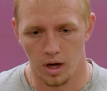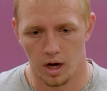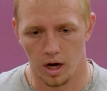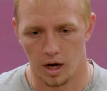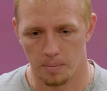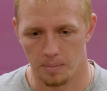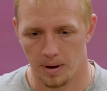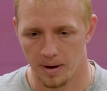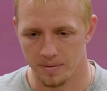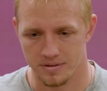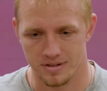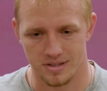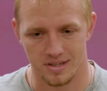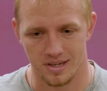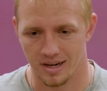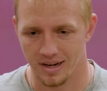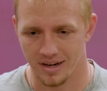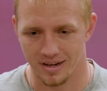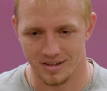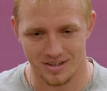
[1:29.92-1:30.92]
I've
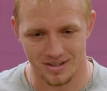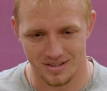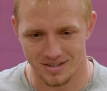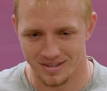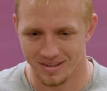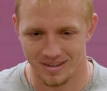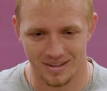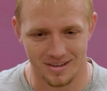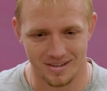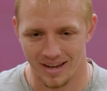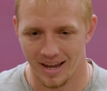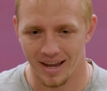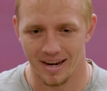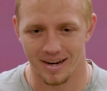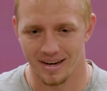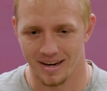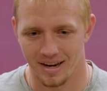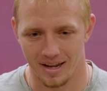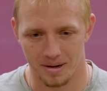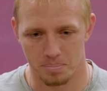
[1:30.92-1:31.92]
seen it just in the
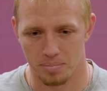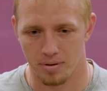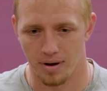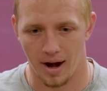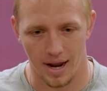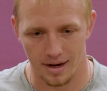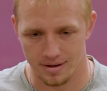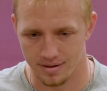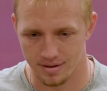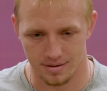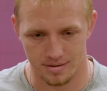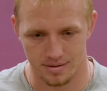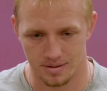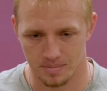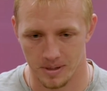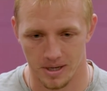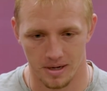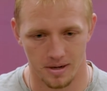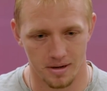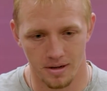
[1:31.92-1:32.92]
day-to-day practice. I
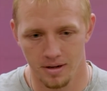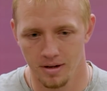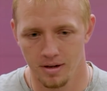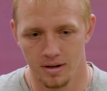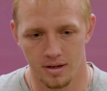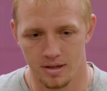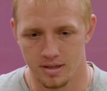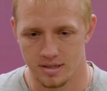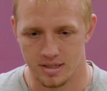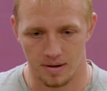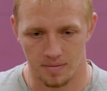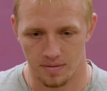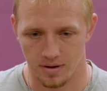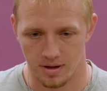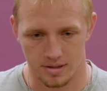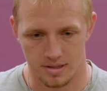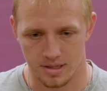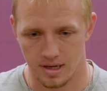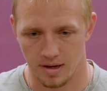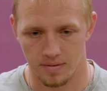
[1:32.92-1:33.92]
mean,
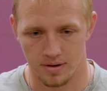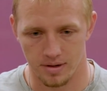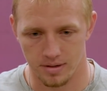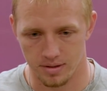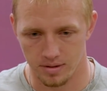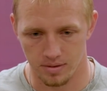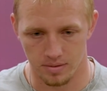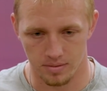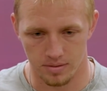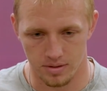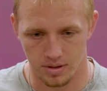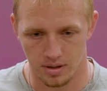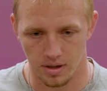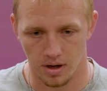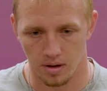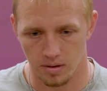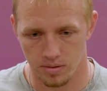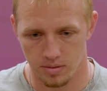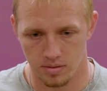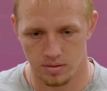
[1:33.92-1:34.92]
7-on-7 dudes, you
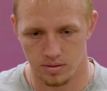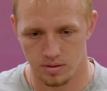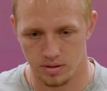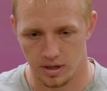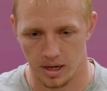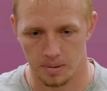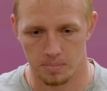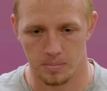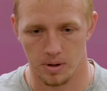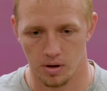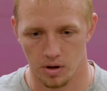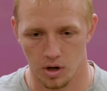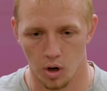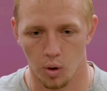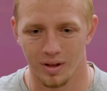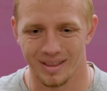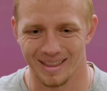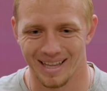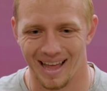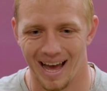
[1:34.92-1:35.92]
know, damn near
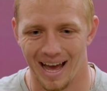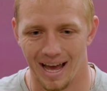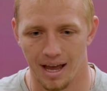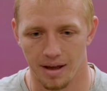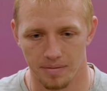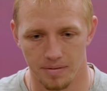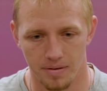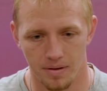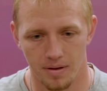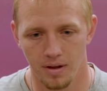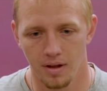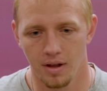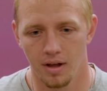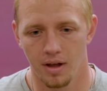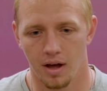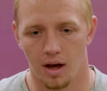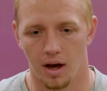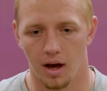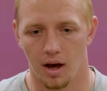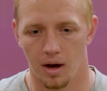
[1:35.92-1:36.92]
going live,
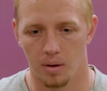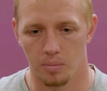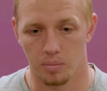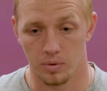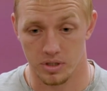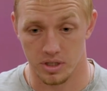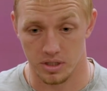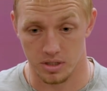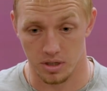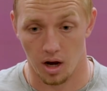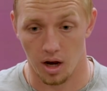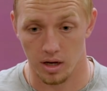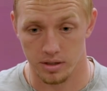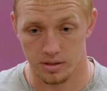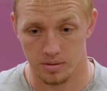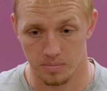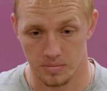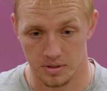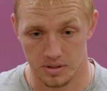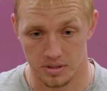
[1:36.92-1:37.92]
which is
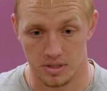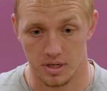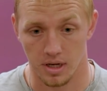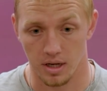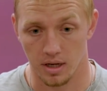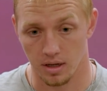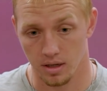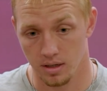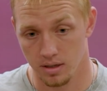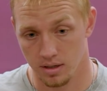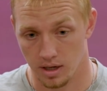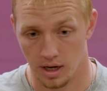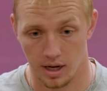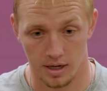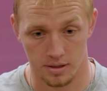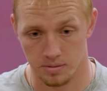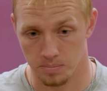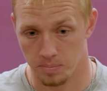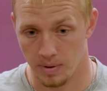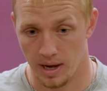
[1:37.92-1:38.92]
awesome to see.
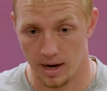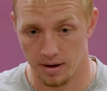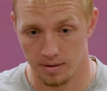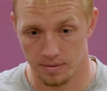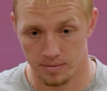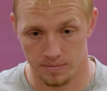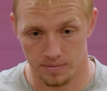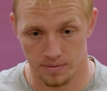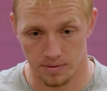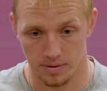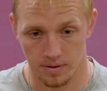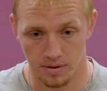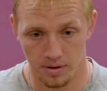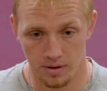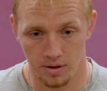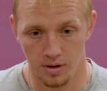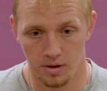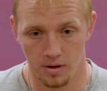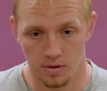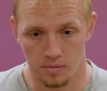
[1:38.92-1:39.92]
Guys are battling for
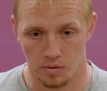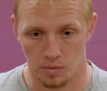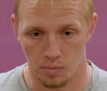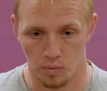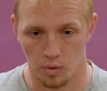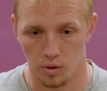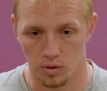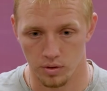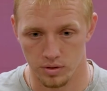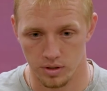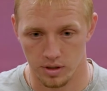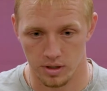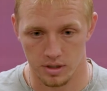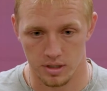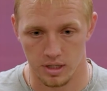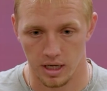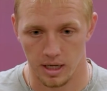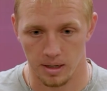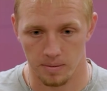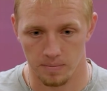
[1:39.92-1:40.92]
roles on the
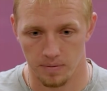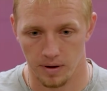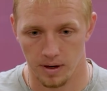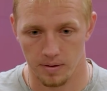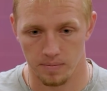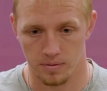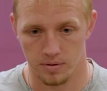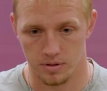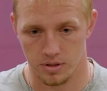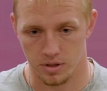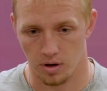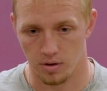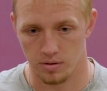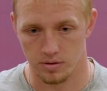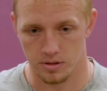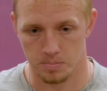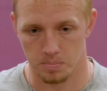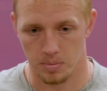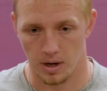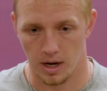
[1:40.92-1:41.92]
team, fighting for
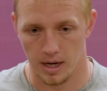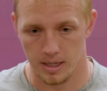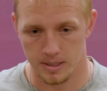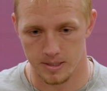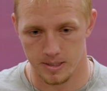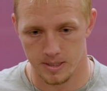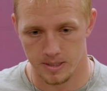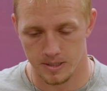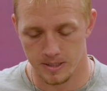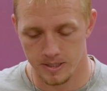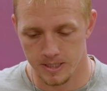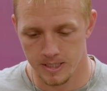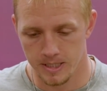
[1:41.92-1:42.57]
starting spots.